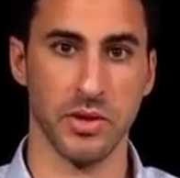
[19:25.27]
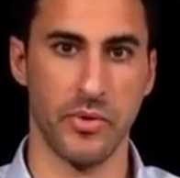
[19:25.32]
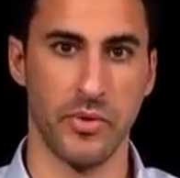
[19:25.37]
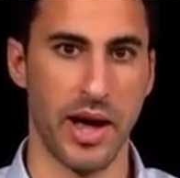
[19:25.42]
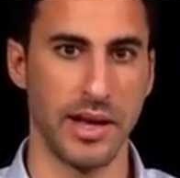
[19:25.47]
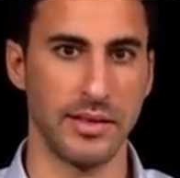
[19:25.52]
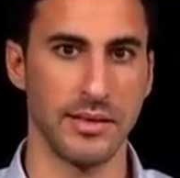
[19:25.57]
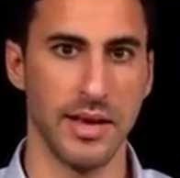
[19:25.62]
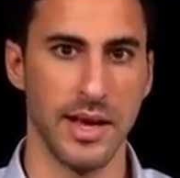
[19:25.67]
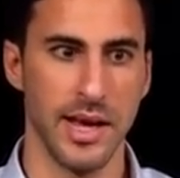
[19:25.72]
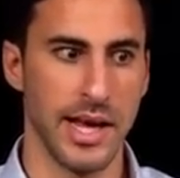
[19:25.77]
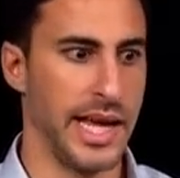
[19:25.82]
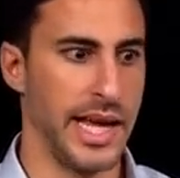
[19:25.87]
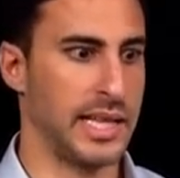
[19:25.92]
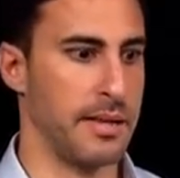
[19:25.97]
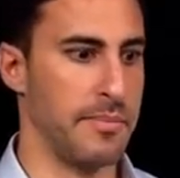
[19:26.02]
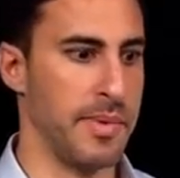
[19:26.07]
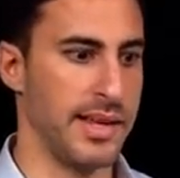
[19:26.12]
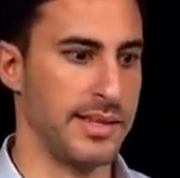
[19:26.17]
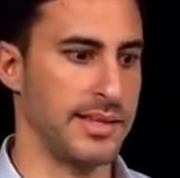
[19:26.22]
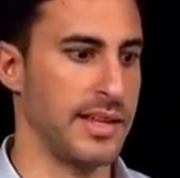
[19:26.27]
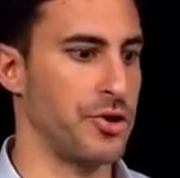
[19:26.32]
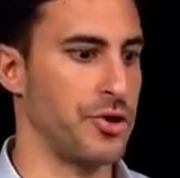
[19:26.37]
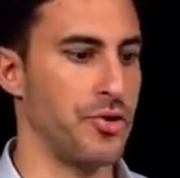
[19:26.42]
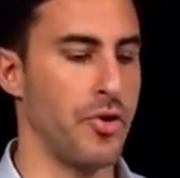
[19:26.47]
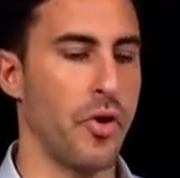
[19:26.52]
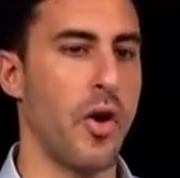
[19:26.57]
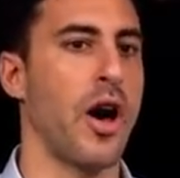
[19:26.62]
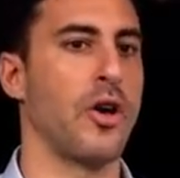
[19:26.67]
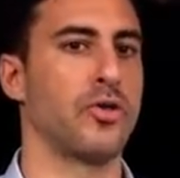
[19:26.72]
right? It means that you
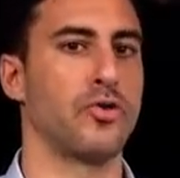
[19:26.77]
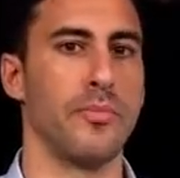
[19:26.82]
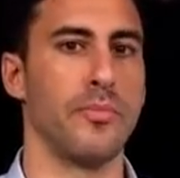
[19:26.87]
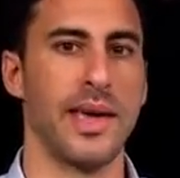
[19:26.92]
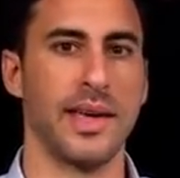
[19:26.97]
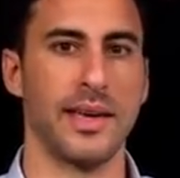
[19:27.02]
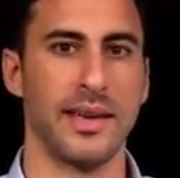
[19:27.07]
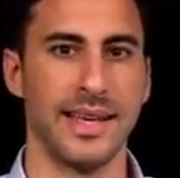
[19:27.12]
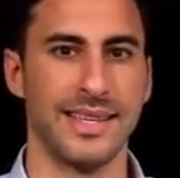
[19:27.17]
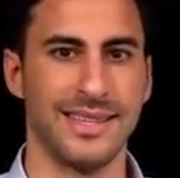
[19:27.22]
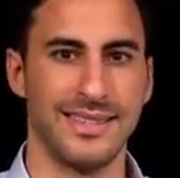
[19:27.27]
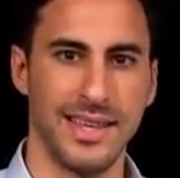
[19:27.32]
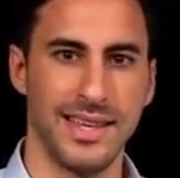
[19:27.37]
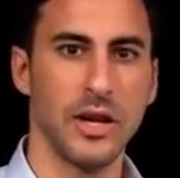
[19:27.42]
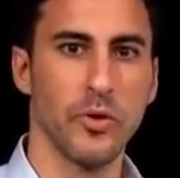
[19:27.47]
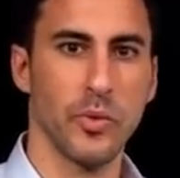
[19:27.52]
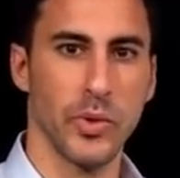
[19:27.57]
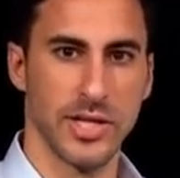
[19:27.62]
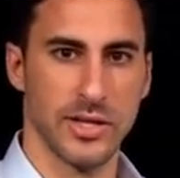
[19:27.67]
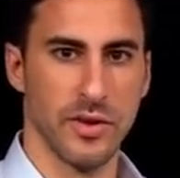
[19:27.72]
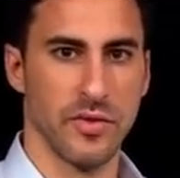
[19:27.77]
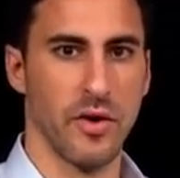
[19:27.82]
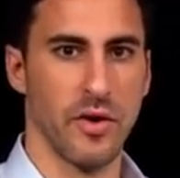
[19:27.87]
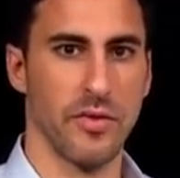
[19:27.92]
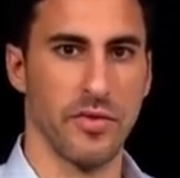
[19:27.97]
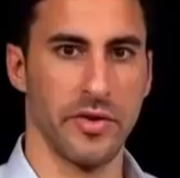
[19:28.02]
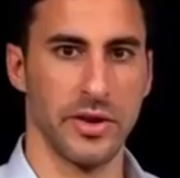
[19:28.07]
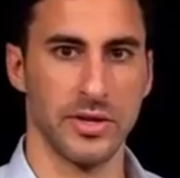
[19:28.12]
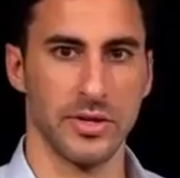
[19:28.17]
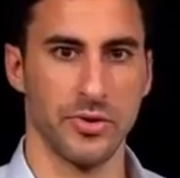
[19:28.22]
know how to make a sequence of
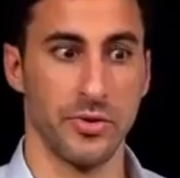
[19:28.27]
offers.